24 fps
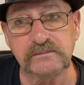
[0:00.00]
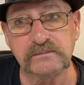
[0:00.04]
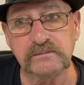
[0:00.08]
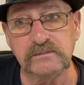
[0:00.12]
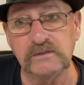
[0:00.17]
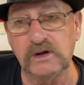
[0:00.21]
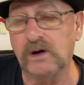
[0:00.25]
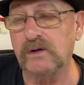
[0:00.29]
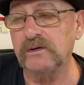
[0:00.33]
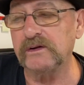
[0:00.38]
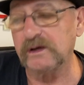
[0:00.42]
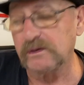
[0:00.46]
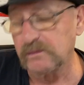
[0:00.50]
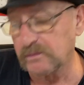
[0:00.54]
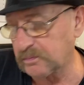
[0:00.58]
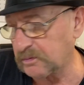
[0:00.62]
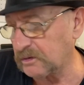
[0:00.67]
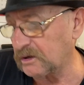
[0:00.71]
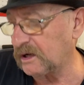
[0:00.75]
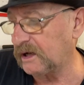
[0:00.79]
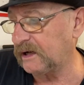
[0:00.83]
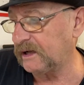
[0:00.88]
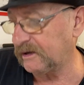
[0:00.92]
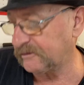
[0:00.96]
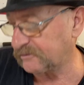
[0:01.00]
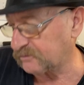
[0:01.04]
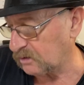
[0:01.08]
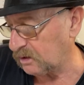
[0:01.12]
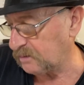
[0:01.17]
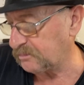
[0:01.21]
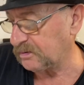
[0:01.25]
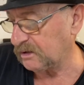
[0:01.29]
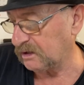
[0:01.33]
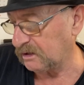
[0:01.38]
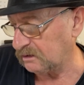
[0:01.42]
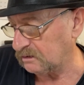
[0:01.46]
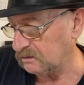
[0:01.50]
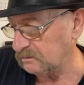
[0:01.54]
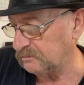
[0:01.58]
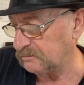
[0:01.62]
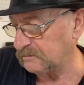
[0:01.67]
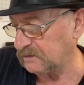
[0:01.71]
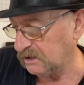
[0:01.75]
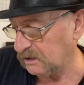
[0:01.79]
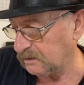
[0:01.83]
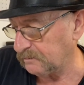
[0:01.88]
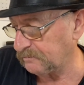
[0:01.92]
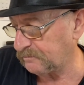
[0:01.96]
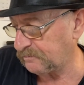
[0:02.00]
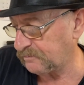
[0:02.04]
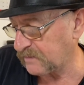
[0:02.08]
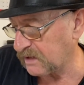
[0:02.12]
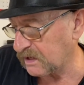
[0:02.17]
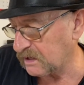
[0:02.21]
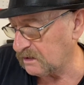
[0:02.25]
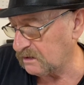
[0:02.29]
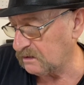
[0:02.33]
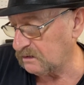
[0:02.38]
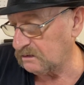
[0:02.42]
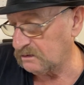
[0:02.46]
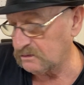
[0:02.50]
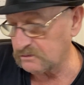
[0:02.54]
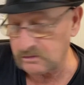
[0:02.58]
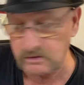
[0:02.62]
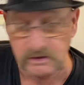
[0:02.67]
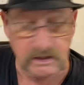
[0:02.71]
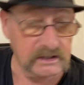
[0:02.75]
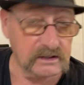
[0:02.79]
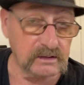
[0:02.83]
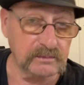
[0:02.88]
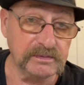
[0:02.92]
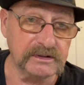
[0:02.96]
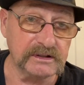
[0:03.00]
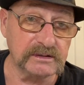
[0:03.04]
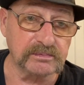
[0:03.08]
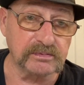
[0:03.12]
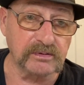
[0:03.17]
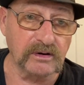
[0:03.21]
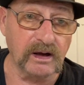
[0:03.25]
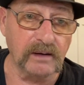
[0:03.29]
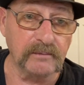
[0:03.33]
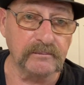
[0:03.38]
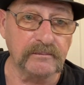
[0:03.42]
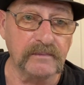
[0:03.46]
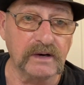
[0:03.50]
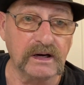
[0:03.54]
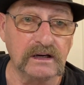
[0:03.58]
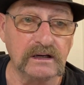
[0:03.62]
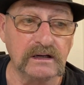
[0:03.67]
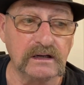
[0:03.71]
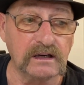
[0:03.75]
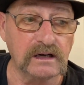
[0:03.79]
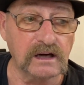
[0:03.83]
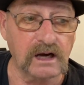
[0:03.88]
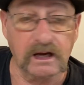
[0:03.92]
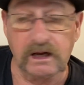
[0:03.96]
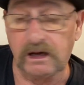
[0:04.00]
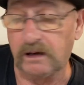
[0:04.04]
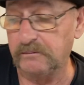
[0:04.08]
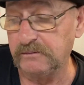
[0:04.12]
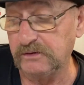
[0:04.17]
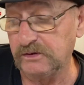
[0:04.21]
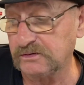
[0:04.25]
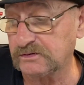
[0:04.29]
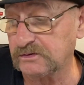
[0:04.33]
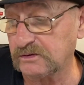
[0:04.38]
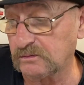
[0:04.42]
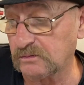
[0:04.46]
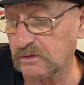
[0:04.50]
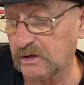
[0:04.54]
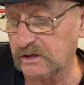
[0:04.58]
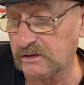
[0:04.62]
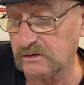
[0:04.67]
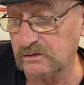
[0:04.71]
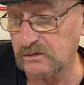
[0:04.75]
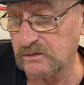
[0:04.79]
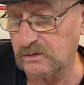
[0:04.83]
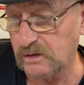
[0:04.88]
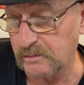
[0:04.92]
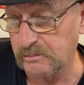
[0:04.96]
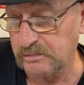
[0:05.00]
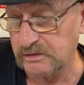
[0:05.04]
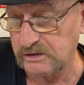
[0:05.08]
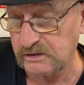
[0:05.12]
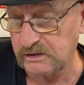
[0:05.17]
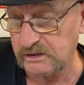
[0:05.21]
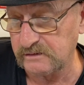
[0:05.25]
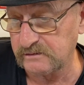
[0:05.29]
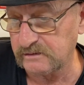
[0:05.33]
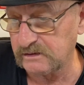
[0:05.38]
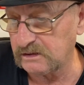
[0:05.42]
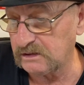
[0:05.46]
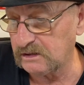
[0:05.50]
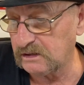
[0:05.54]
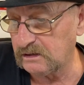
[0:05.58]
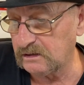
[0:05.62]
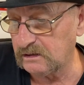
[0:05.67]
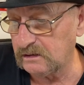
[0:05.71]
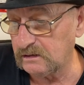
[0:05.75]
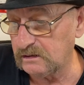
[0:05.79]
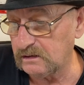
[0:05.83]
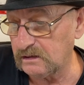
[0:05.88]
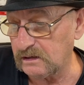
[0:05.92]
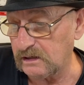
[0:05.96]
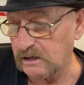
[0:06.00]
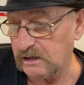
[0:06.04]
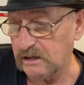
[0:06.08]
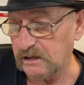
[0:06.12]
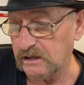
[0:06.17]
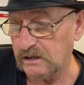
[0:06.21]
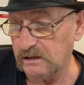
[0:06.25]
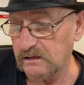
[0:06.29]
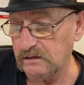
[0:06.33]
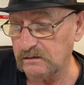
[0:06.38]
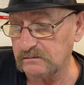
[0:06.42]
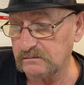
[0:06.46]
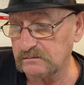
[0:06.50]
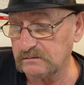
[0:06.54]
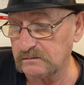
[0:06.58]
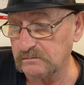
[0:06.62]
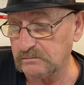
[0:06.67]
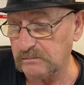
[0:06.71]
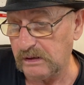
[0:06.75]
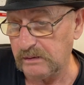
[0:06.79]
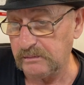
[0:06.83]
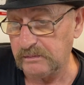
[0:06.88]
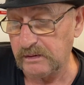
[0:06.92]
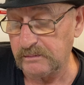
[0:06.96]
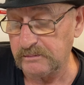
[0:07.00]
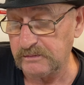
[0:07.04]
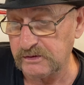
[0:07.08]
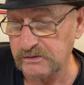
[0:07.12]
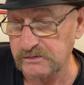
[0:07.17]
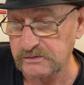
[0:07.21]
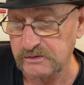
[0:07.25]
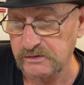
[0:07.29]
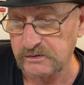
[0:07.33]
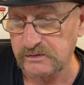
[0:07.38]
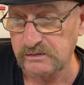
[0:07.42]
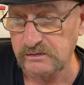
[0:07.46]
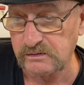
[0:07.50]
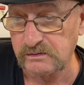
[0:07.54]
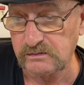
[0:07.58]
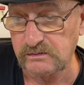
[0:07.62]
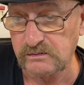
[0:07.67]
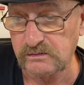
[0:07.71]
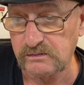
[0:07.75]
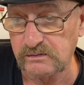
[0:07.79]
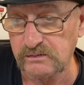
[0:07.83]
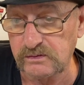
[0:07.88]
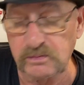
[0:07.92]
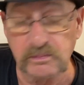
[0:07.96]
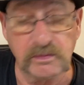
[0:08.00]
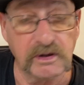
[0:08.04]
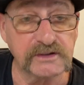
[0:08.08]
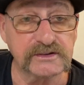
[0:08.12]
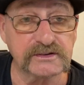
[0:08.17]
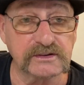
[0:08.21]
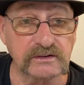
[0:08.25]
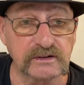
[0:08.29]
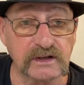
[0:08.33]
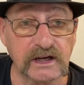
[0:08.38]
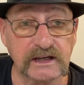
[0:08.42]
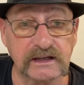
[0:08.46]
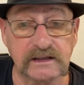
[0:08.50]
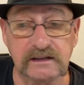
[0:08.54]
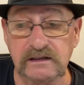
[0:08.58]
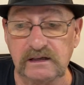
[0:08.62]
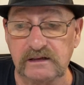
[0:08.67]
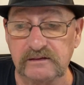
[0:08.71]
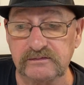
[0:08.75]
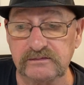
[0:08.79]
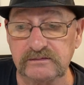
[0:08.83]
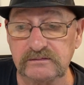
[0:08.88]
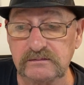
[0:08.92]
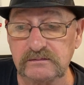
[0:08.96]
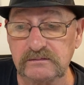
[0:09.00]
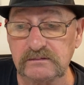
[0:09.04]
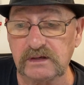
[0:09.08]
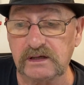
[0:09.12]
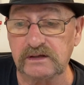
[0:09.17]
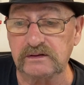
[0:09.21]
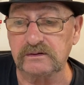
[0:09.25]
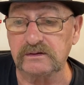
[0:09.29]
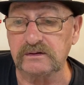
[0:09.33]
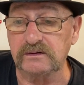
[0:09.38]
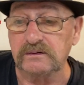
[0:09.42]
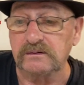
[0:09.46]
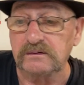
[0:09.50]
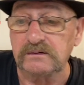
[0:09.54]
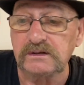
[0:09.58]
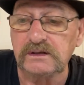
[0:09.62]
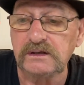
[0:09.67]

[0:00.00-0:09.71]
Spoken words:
No, they were put on after I painted them. Yep. So that could be the problem. I'm using the right glue, I believe. Uh, Maybe I'm using too much or not enough. I don't know.